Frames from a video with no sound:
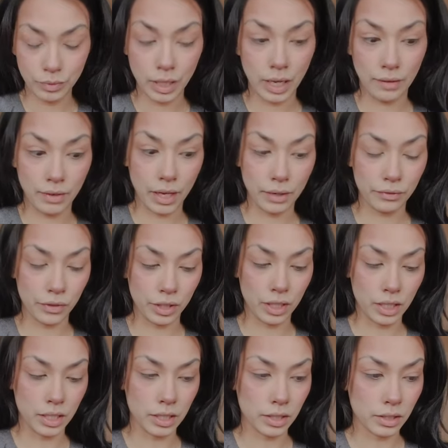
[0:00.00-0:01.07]
yeah, I've had it for
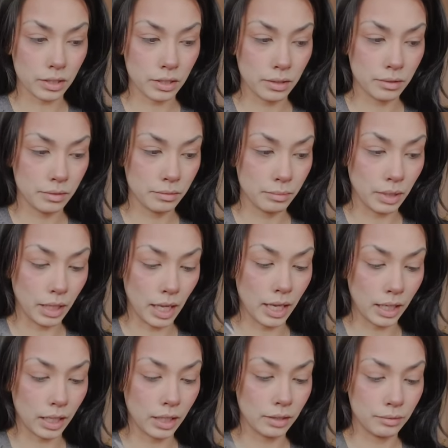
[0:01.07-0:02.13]
years.
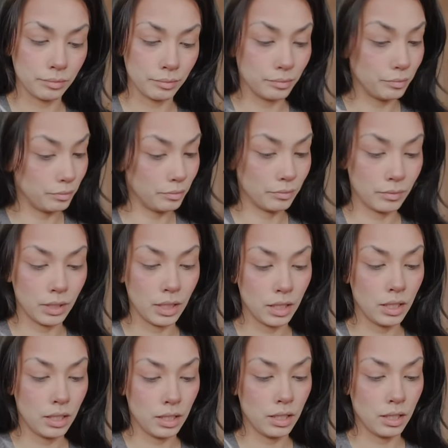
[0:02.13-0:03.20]
Milani.
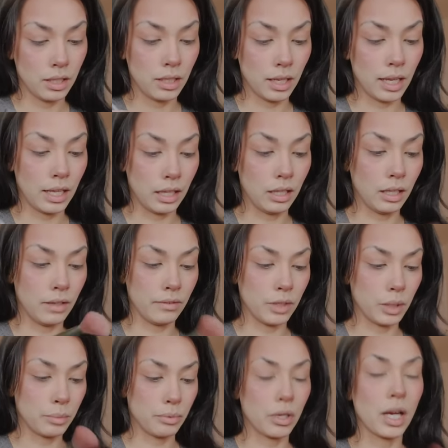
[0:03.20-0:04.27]
I love
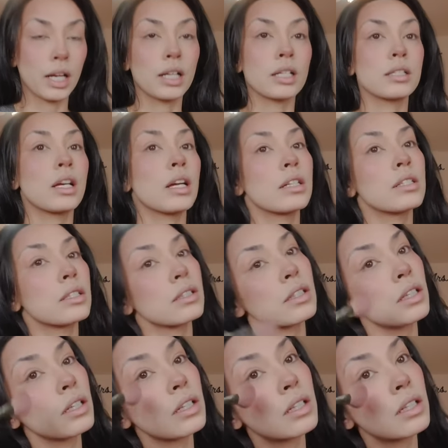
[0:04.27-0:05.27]
their products, honestly.